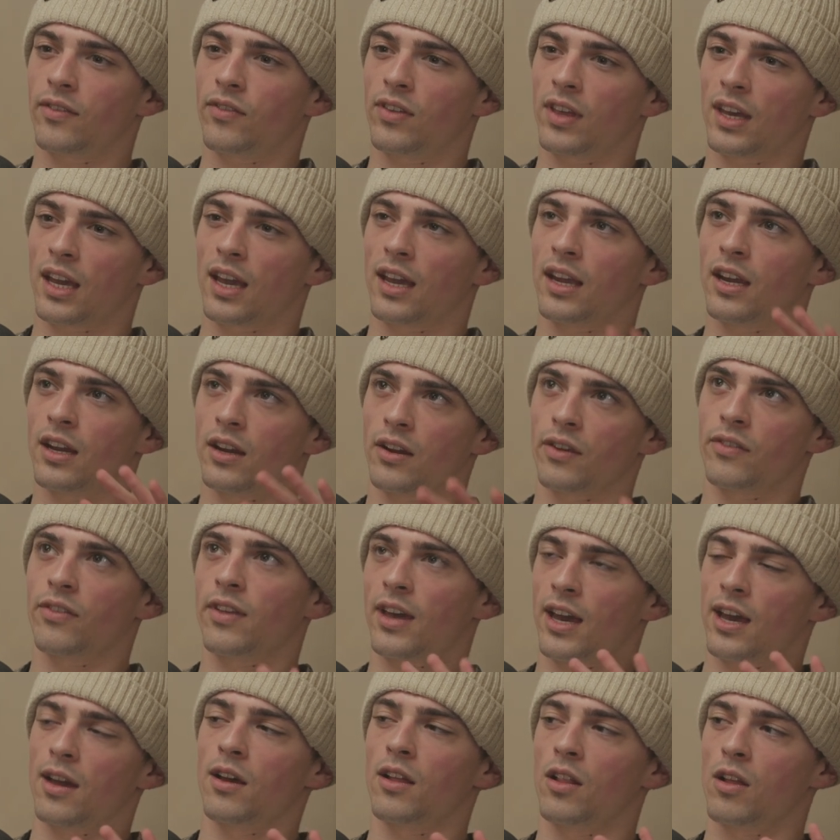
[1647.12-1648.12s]
I feel like I hear of
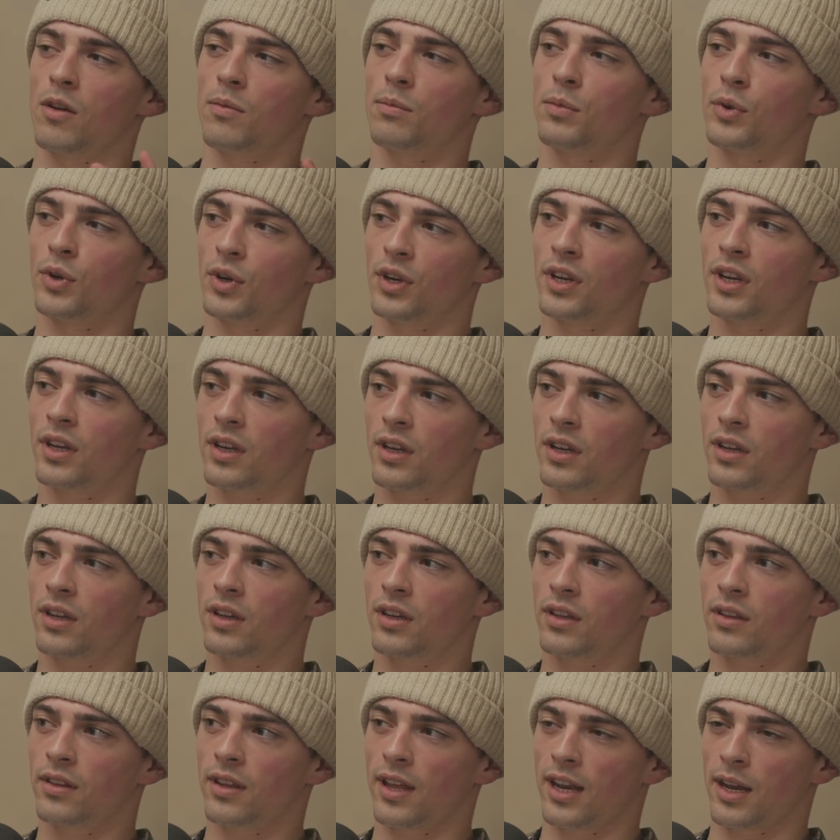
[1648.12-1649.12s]
that a lot more
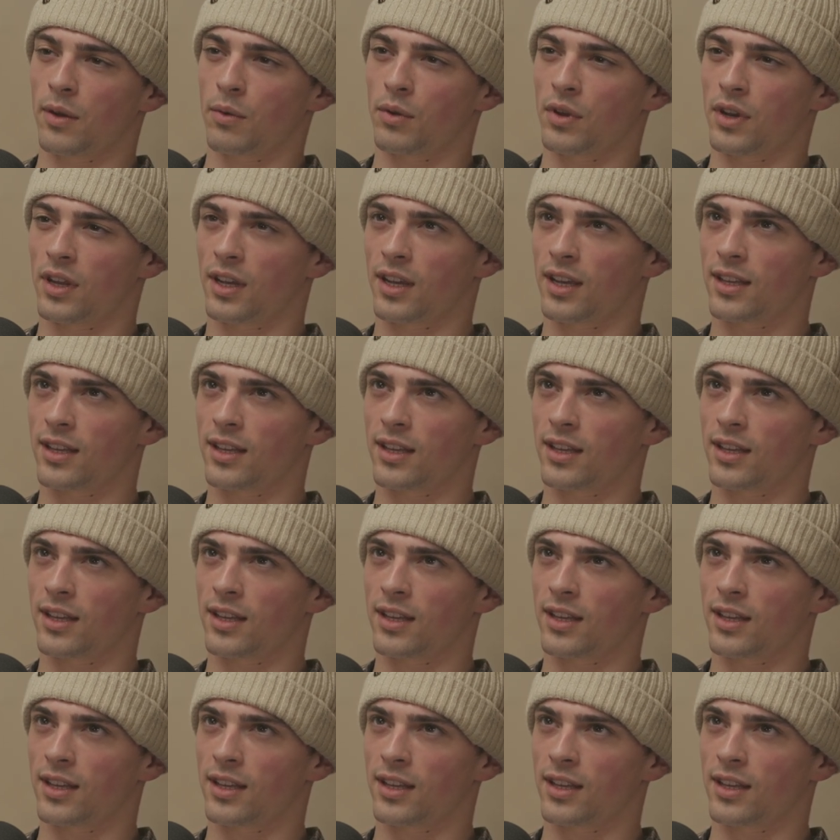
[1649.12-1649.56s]
than I would in